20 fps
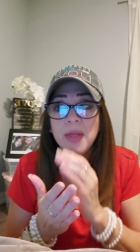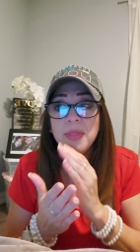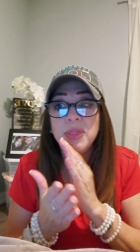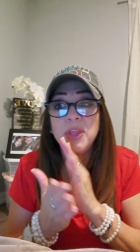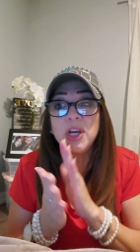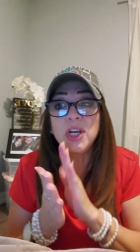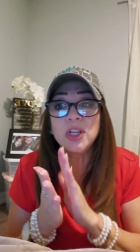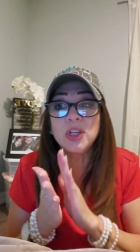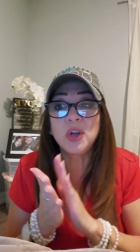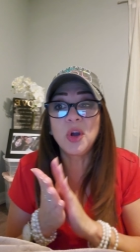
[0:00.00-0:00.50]

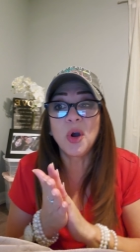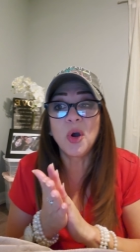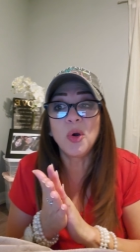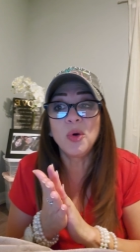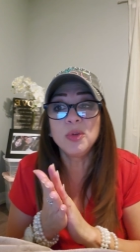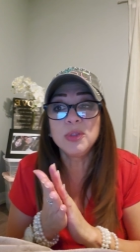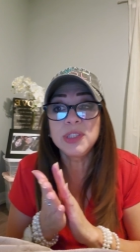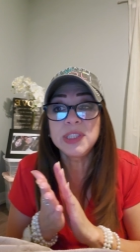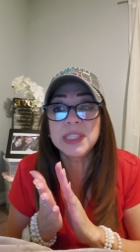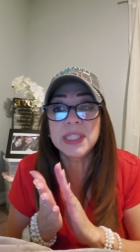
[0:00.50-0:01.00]
The
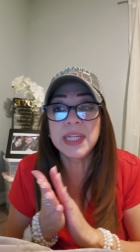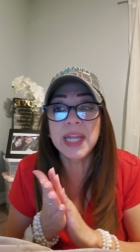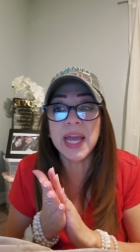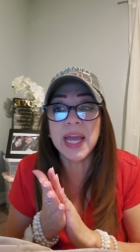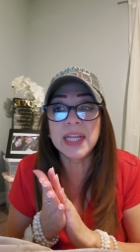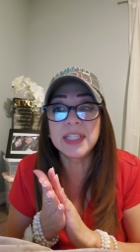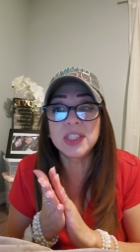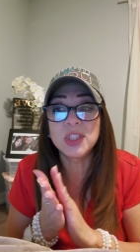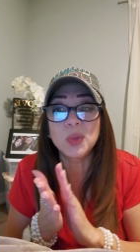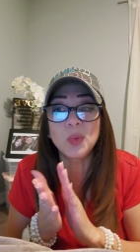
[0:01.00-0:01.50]

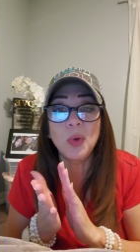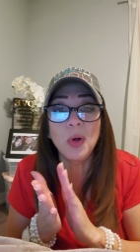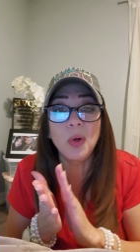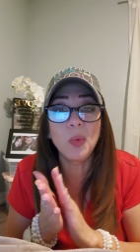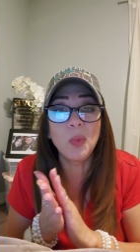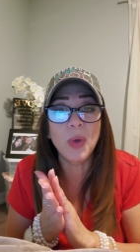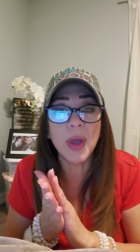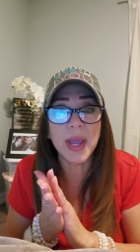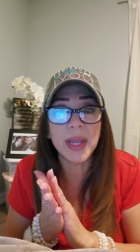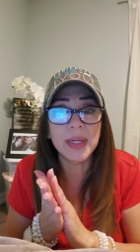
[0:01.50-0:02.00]
coastlands will
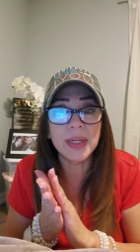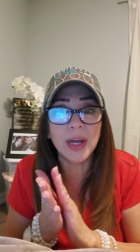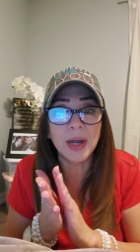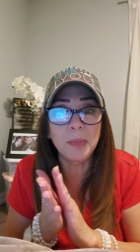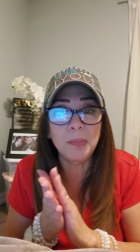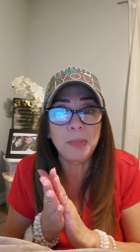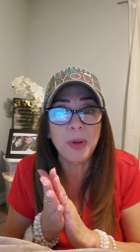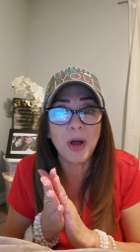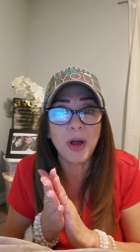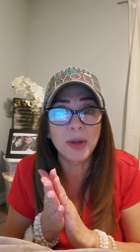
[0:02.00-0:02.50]
wait
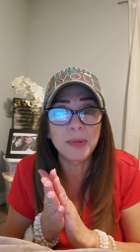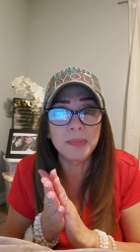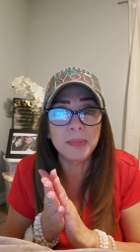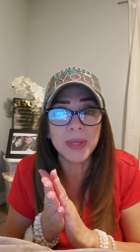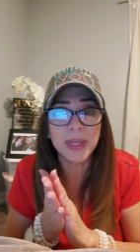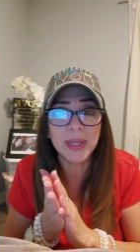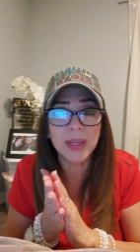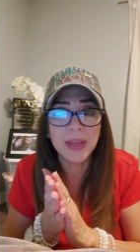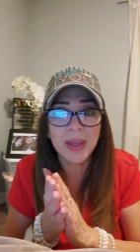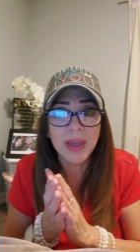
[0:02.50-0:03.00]
upon
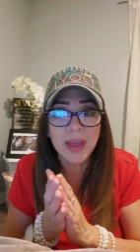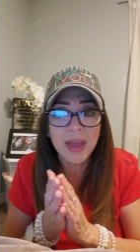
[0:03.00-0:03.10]
me.